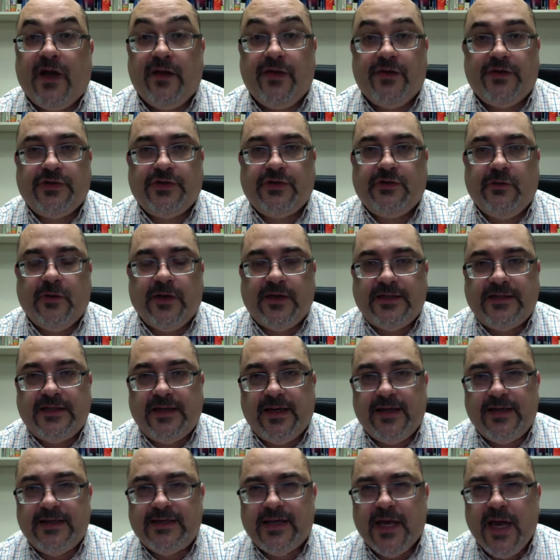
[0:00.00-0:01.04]

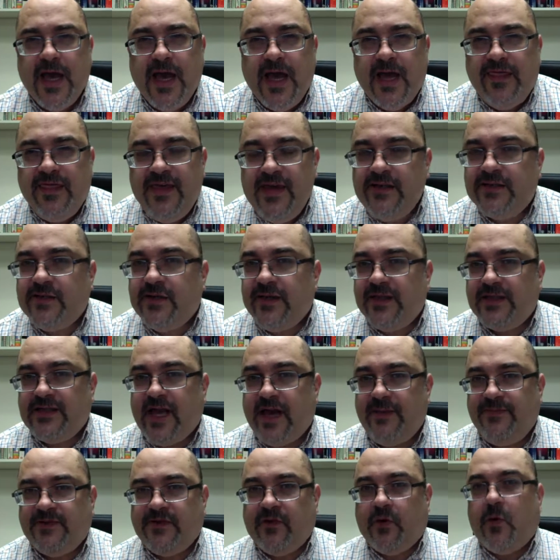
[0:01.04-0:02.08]
sources. These are the
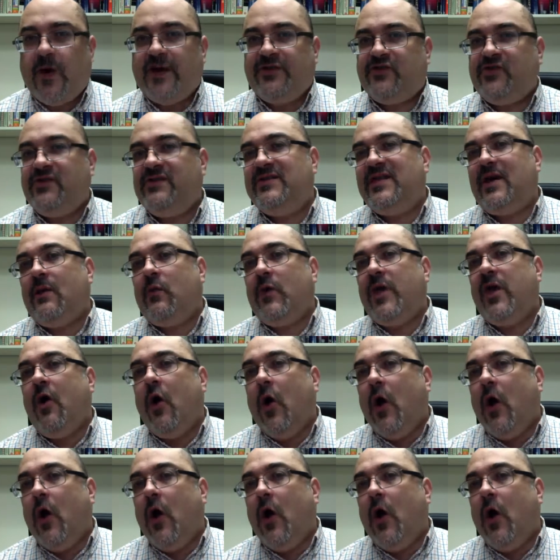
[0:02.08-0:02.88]
types of questions that we